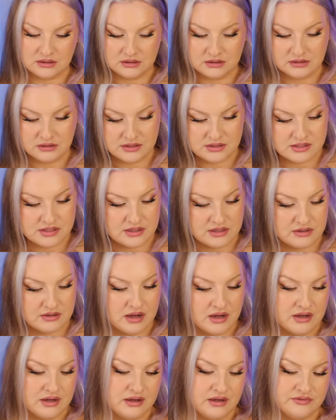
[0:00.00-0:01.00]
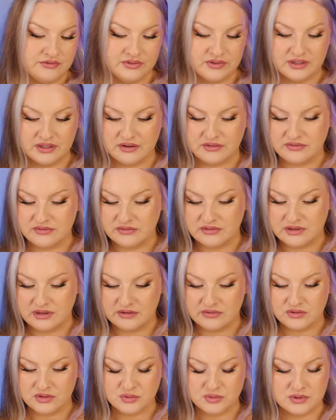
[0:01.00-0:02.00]
Listen, I feel like I've
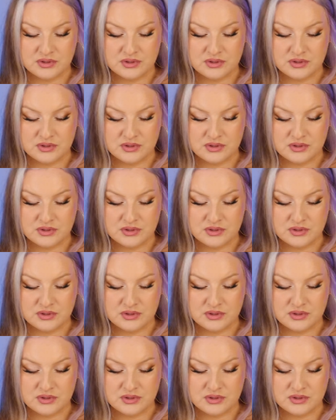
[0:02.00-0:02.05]
never